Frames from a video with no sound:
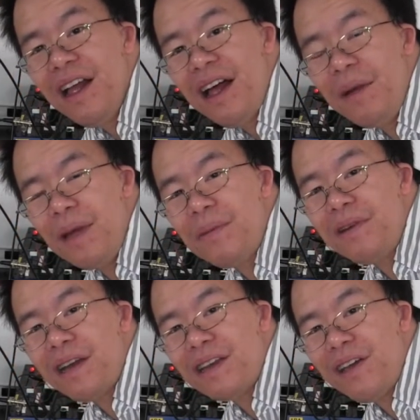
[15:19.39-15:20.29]

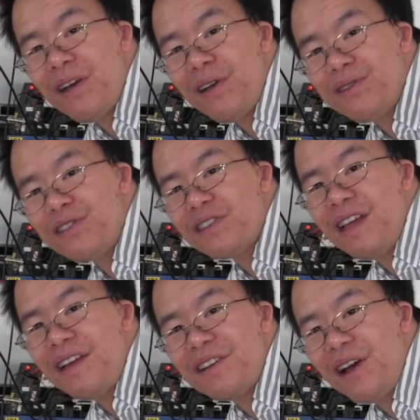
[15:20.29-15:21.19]
Maybe I'll
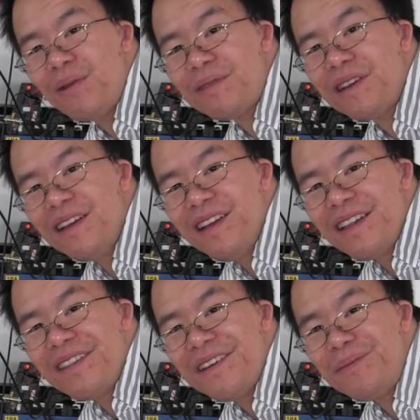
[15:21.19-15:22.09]
just edit out
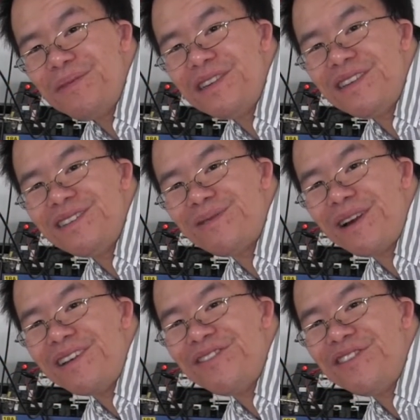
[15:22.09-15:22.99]
me
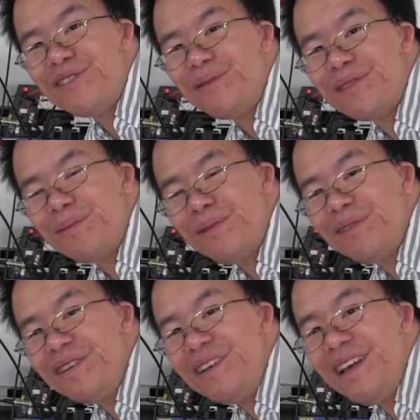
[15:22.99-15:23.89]
trying to fiddle with the
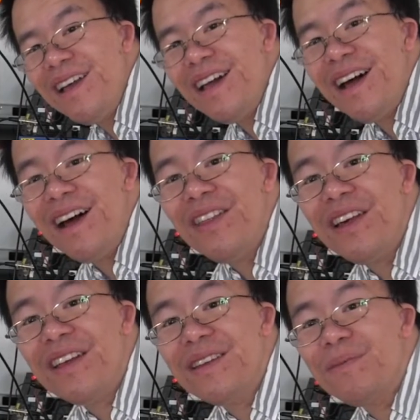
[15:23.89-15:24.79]
pulley, and
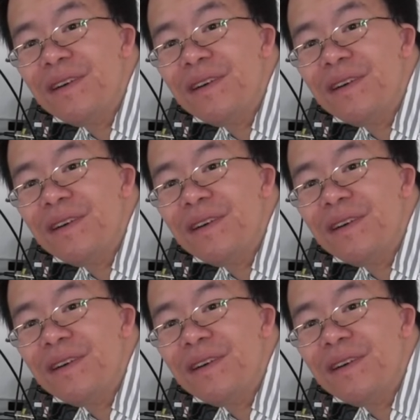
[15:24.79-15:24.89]
then